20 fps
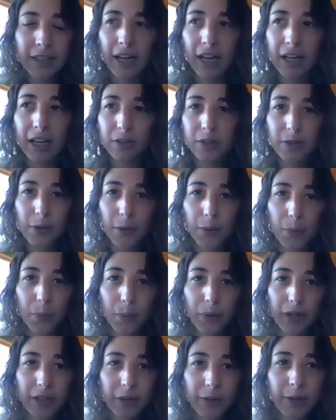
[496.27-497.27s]
And so
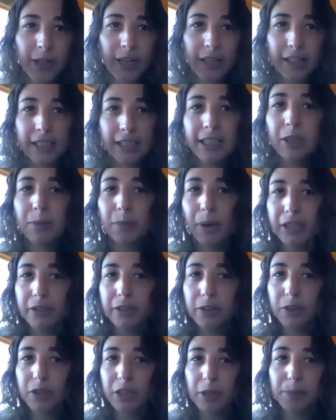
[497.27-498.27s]
we're creating
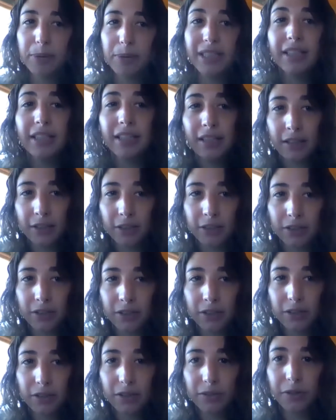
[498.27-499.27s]
sponsorship
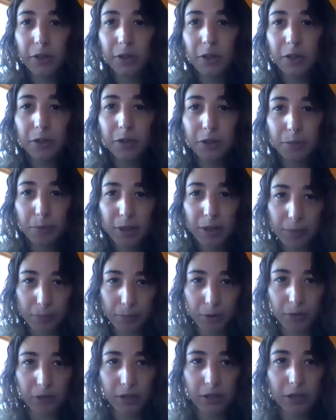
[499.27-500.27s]
tiers for those
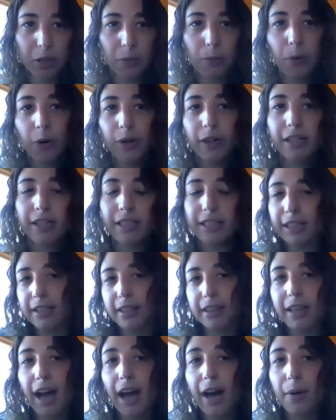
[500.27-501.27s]
people to support us
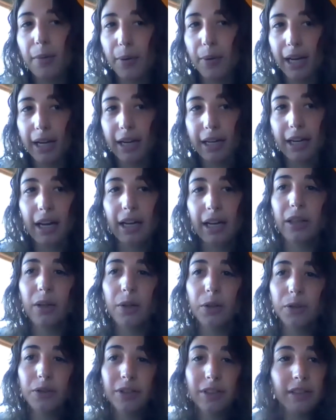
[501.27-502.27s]
in that way. And
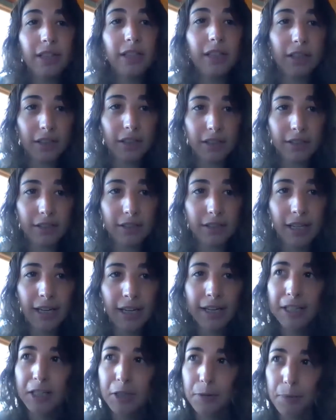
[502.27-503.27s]
those tiers,
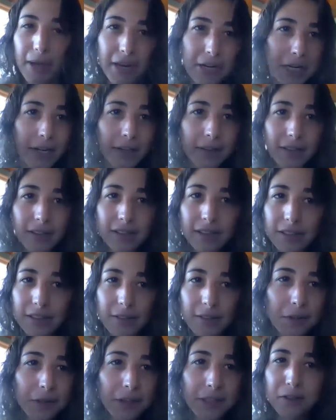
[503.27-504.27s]
depending on the tier
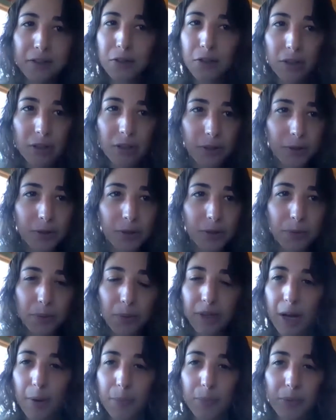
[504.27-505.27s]
that they choose,
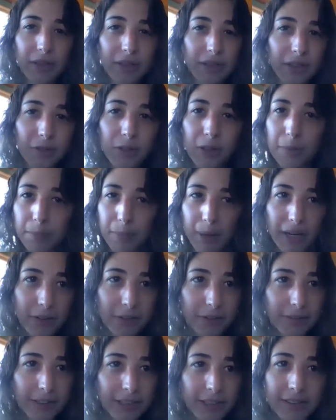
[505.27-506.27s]
will come with different
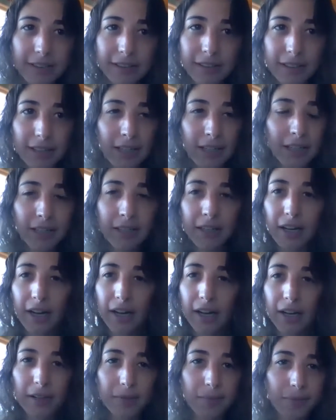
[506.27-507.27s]
benefits,
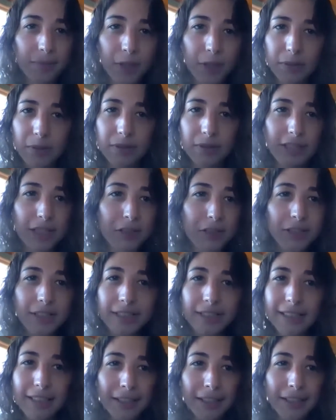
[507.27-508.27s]
such
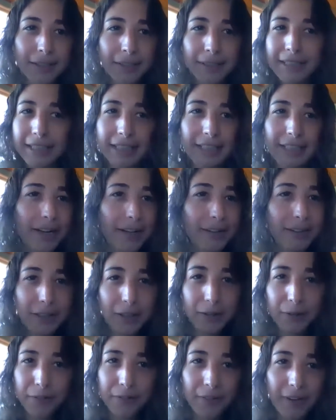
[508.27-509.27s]
as discounts
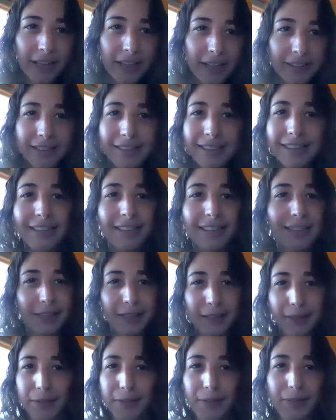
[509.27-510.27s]
to events,
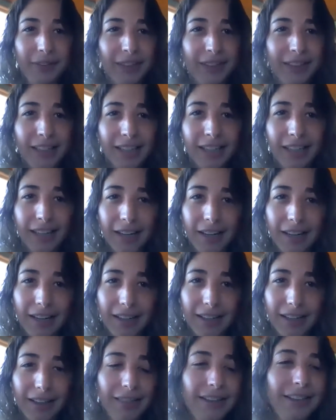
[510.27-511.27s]

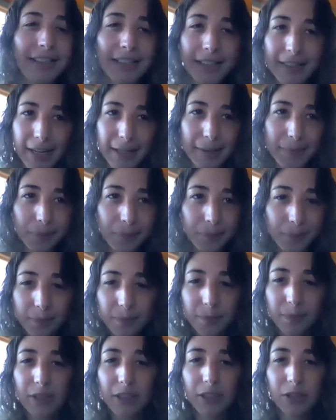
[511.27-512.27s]
things like that.
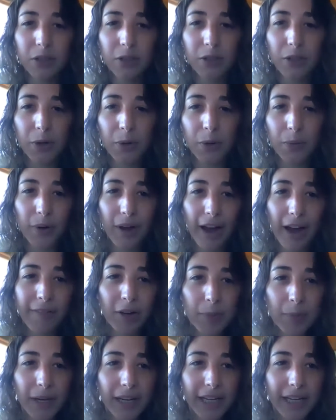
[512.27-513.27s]
So
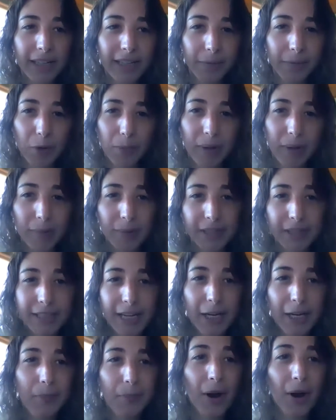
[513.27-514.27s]
everybody will be able to
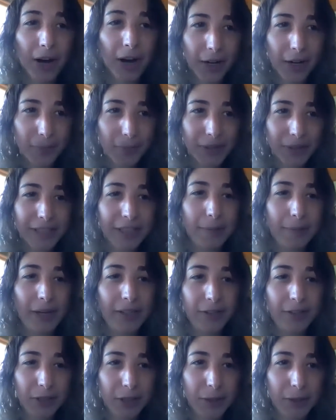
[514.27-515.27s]
take part, but the
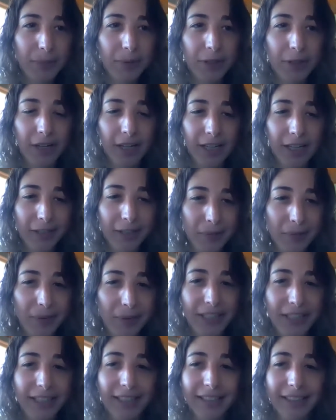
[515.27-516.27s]
sponsorship
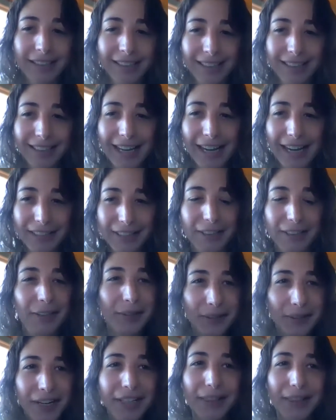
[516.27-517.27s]
committee has to
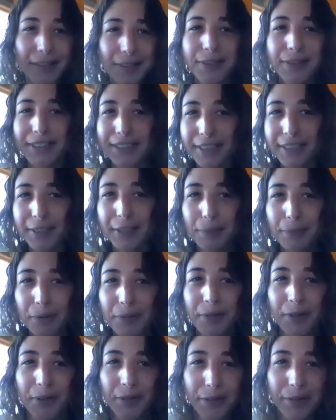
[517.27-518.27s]
create those tiers
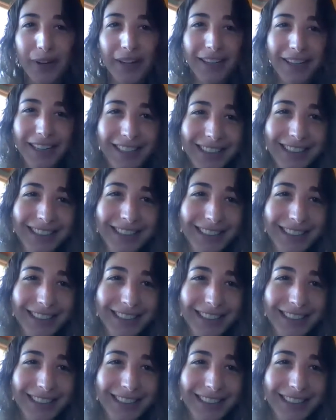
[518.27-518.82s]
before they're ready.